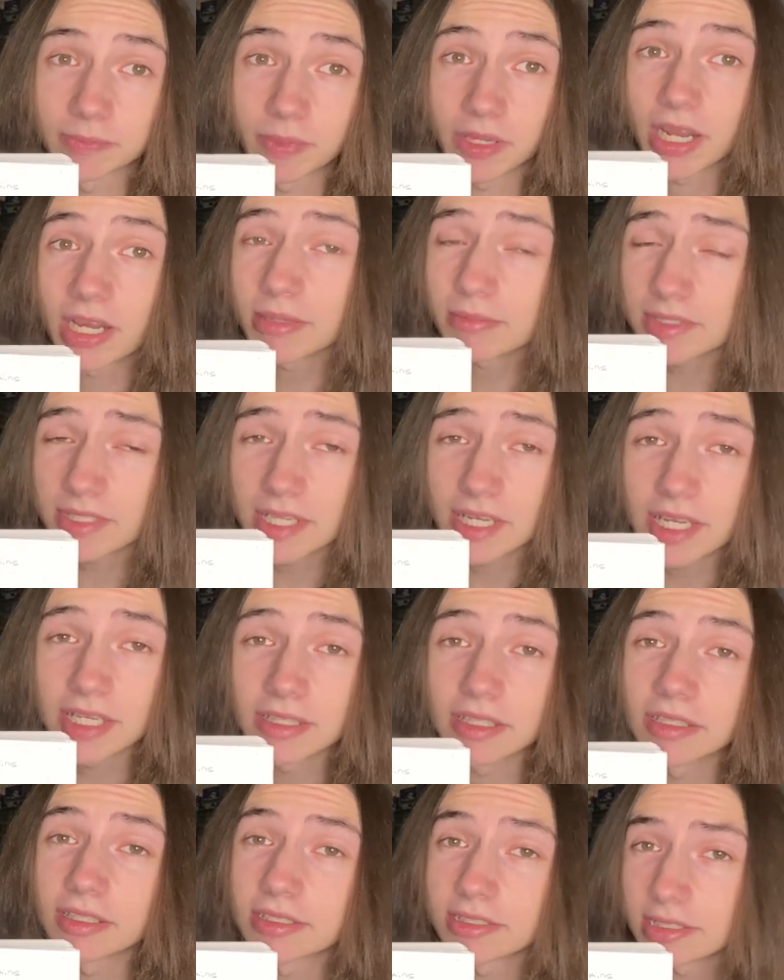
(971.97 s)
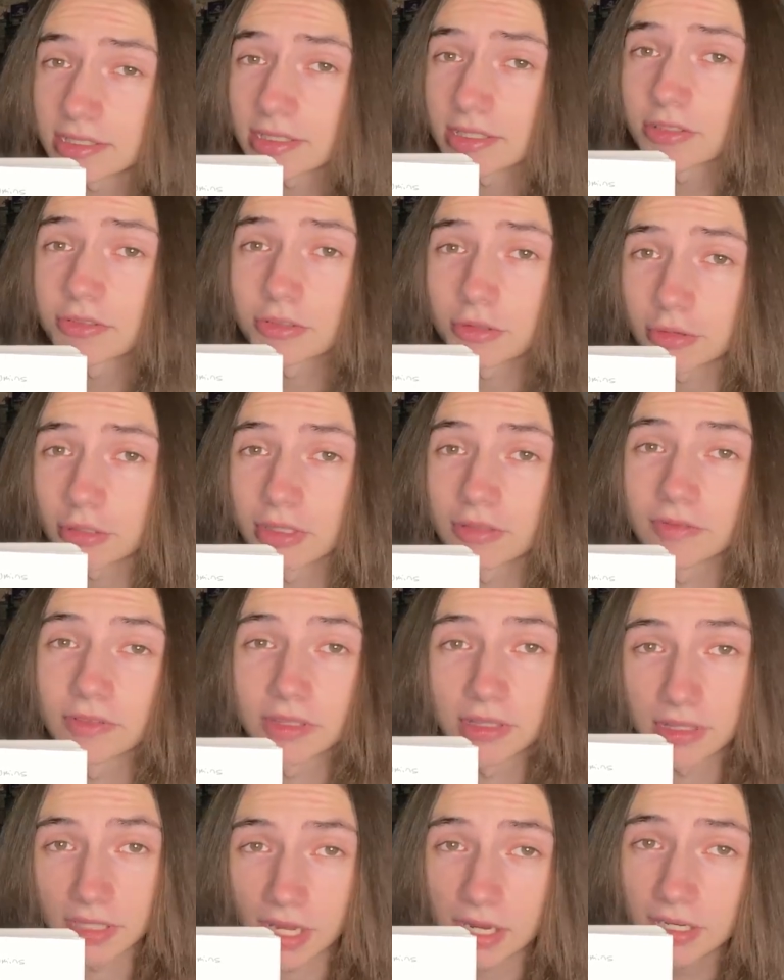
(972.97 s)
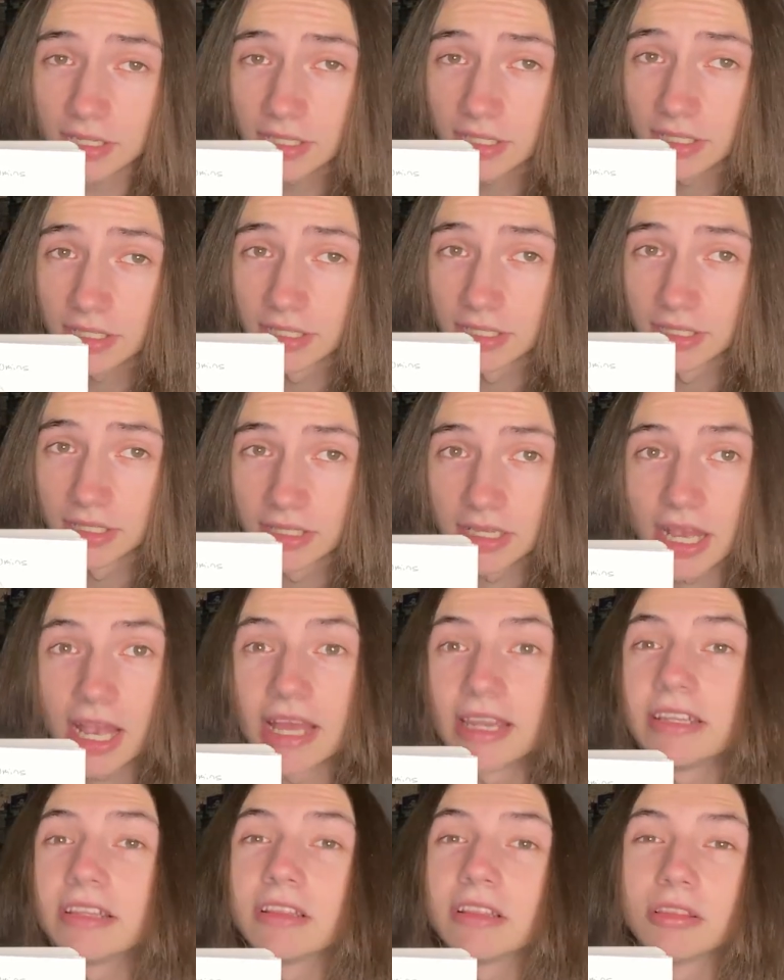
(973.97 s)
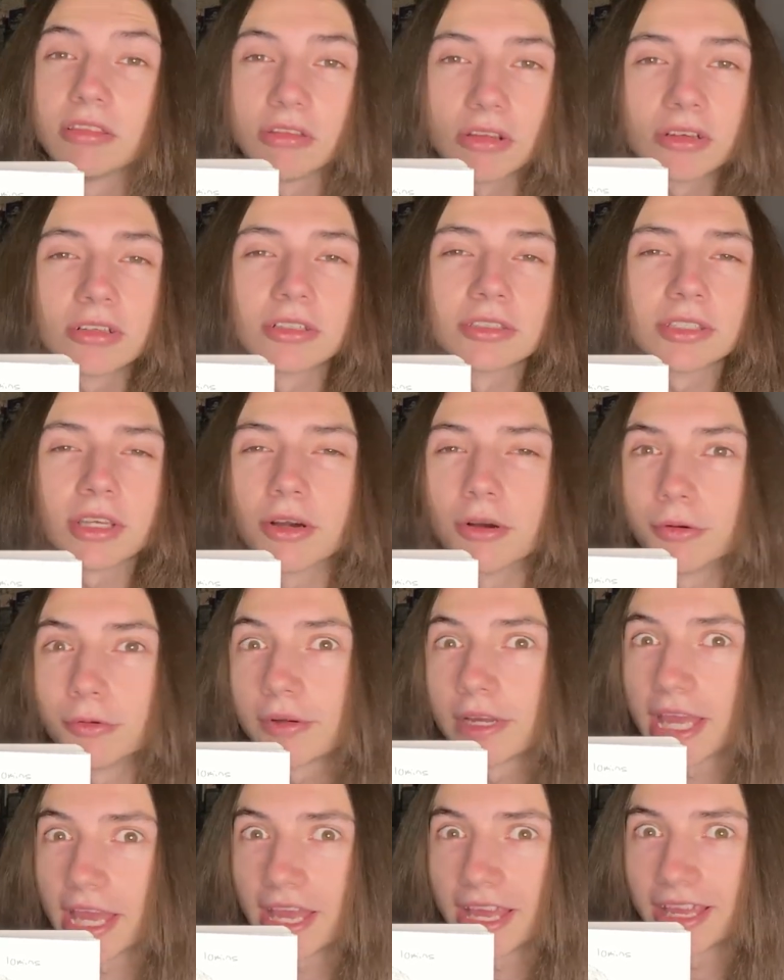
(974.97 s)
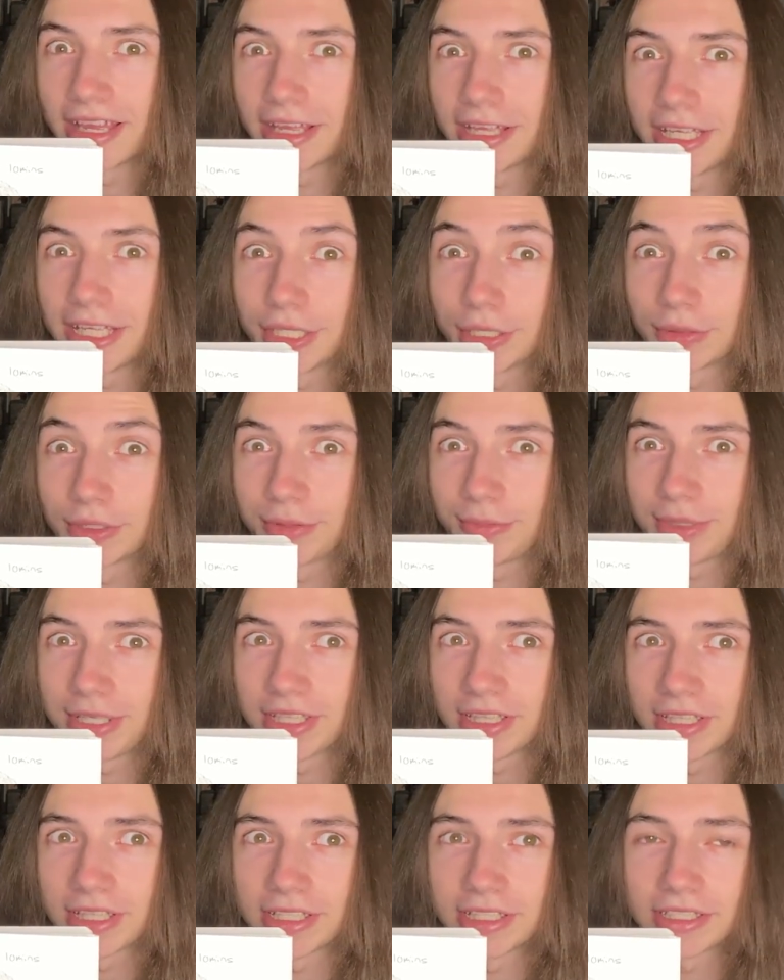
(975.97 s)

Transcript: But I'm saying that this is a stroke of luck and it looks okay. You know what I mean?